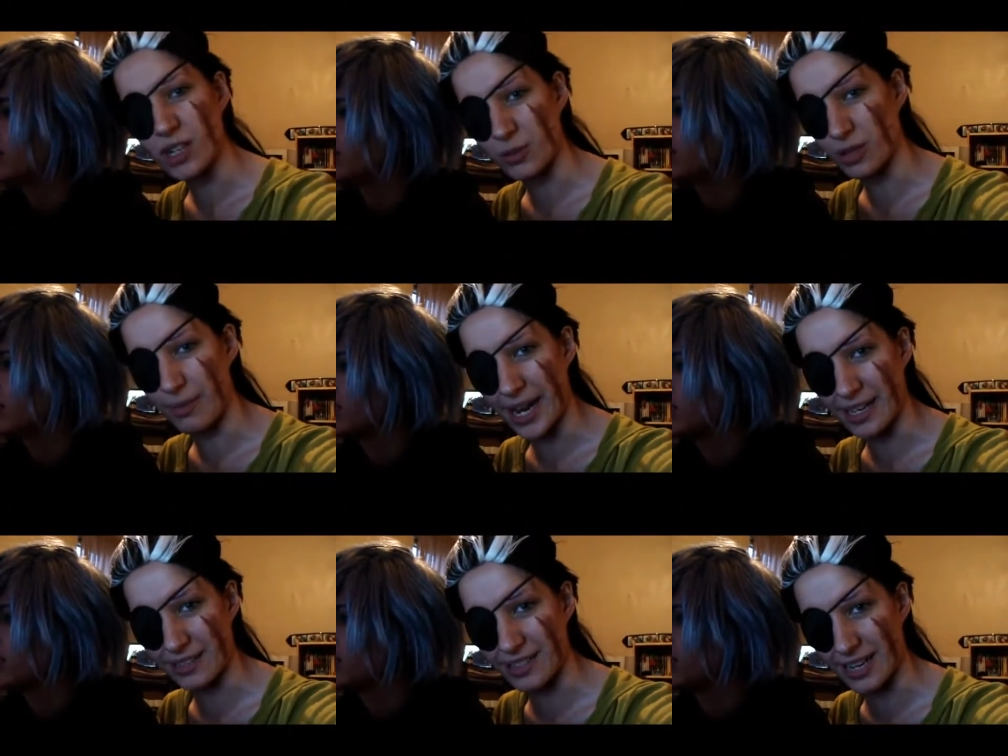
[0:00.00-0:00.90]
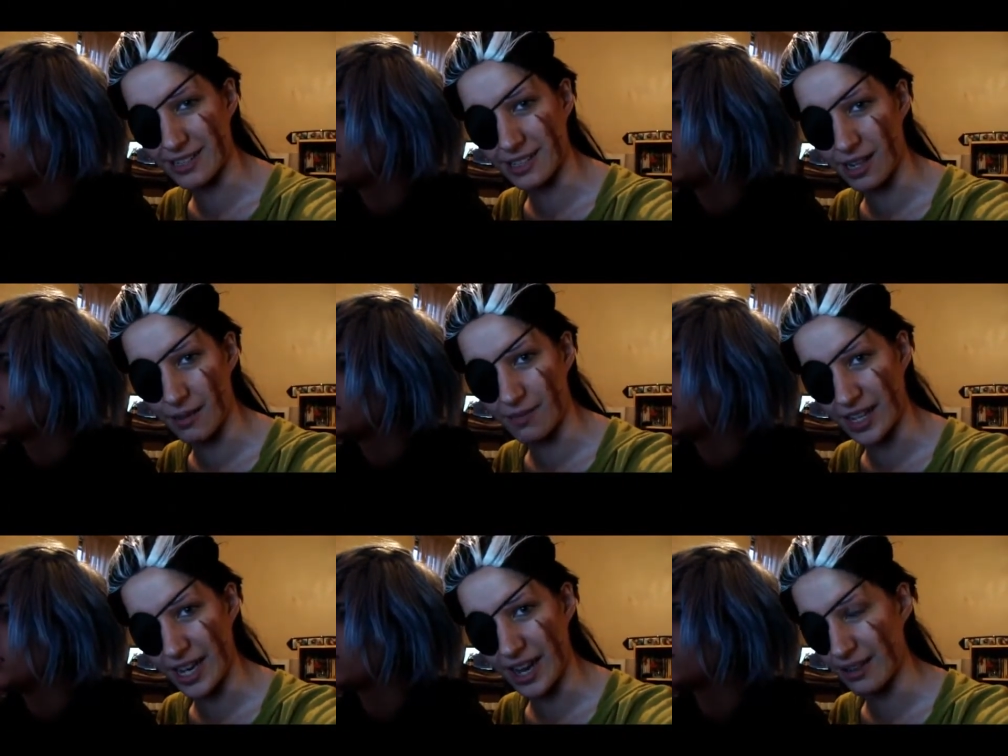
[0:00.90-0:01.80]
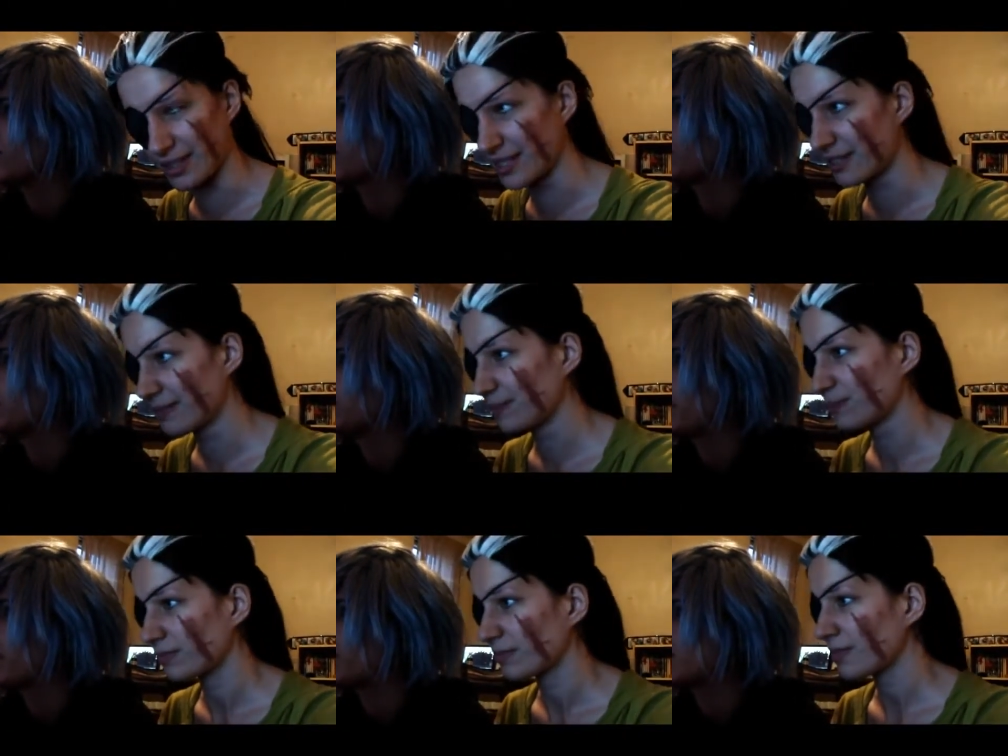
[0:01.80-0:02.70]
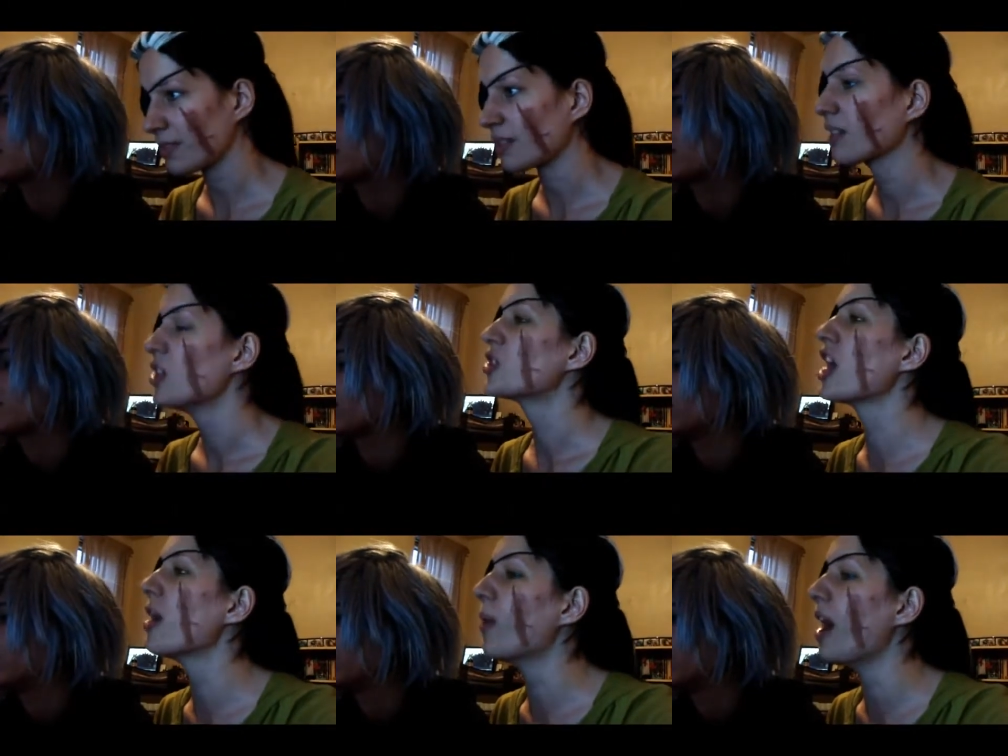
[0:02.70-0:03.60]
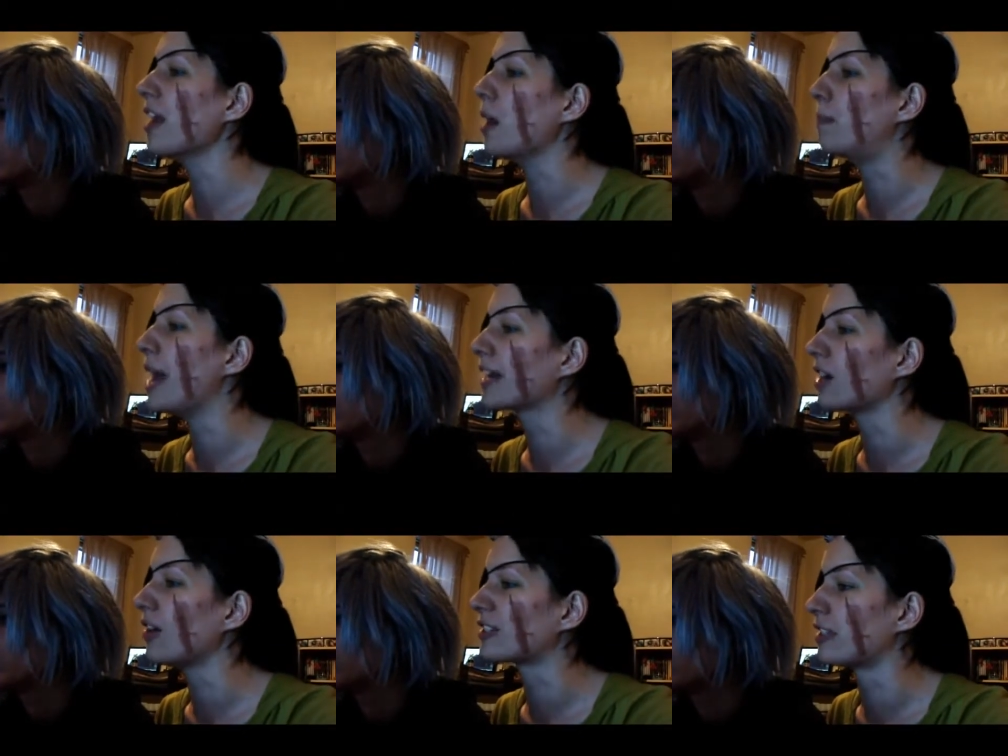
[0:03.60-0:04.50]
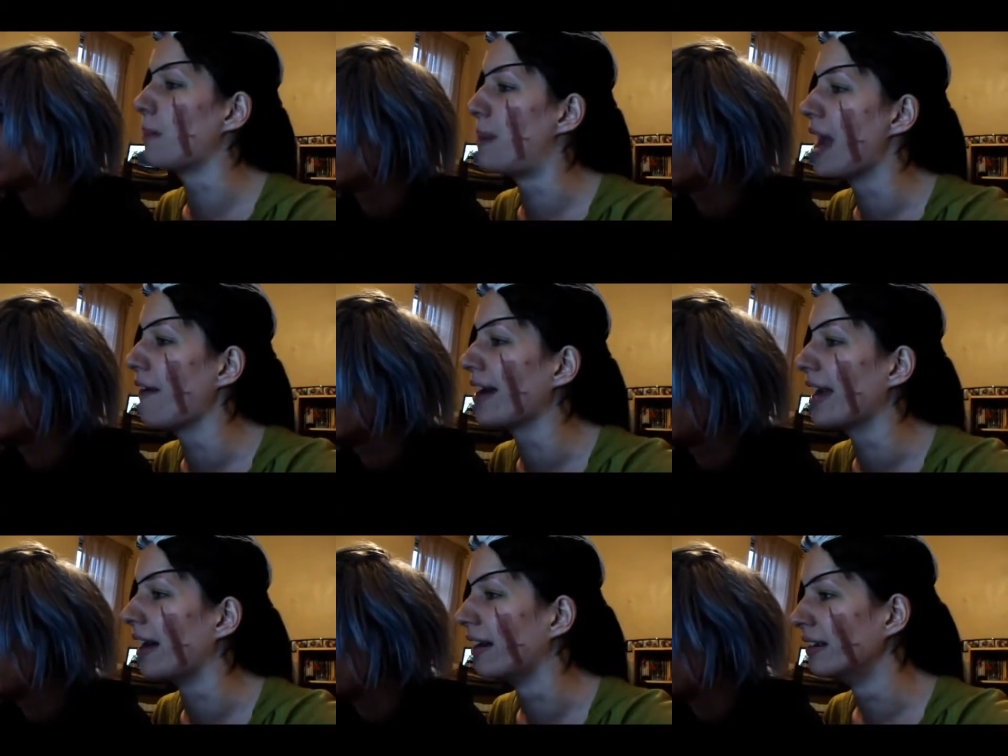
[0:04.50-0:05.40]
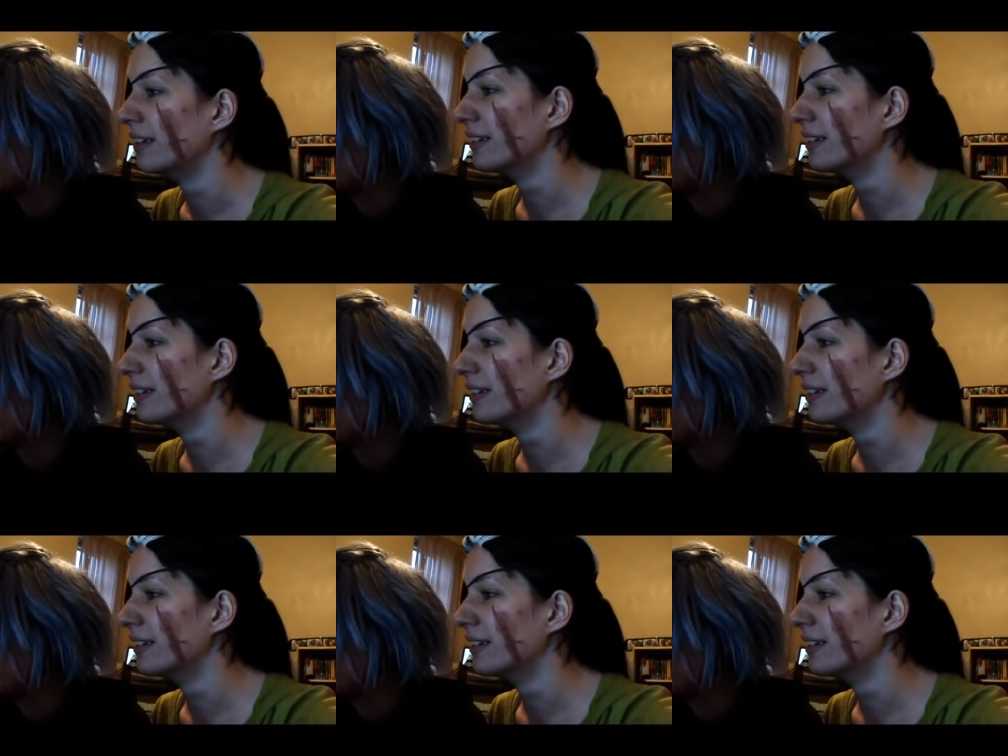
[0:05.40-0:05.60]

because we're making sexy time videos. He's not a good babysitter. Do you want a pickle superior?